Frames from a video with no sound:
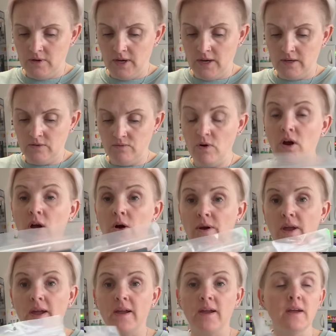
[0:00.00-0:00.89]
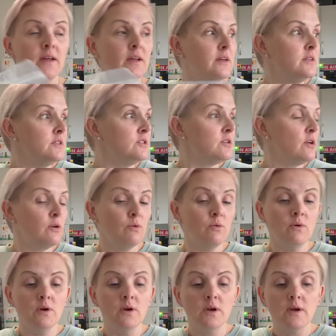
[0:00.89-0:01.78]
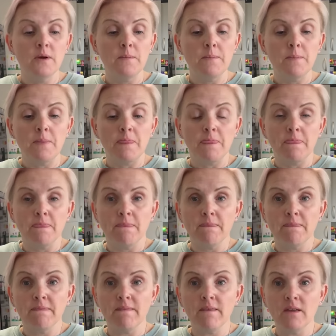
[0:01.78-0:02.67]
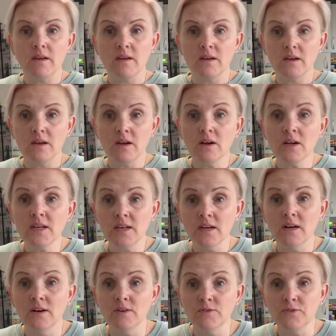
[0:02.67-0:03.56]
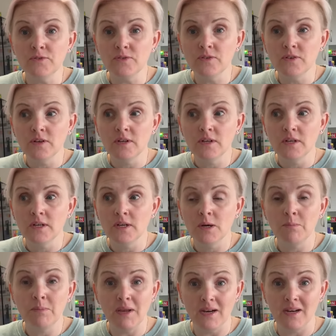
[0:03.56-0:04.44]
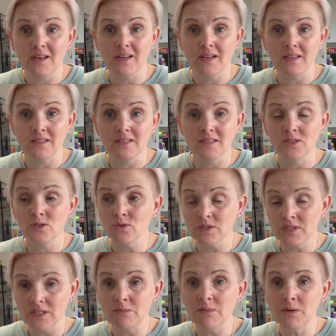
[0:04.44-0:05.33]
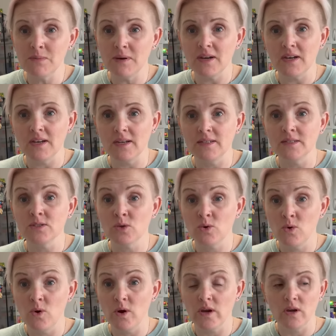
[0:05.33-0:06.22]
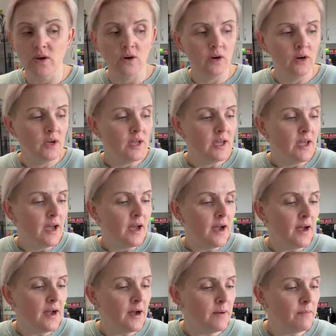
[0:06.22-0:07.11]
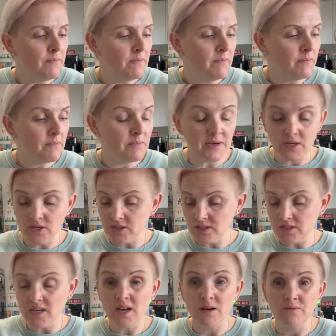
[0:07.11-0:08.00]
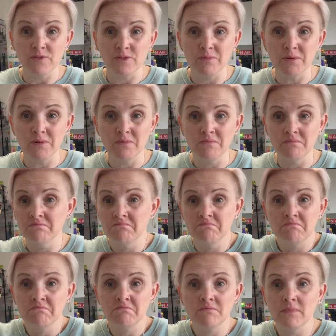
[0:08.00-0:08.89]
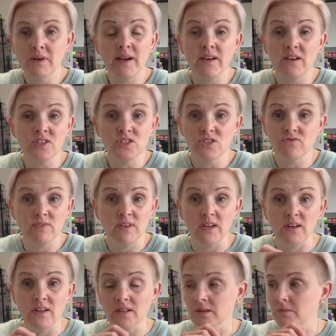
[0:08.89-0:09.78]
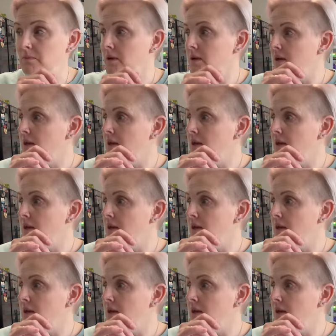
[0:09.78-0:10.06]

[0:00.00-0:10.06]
Yeah, right, okay. So I love black leggings. You'll see me in black leggings quite a lot because they're comfortable and I just really like them.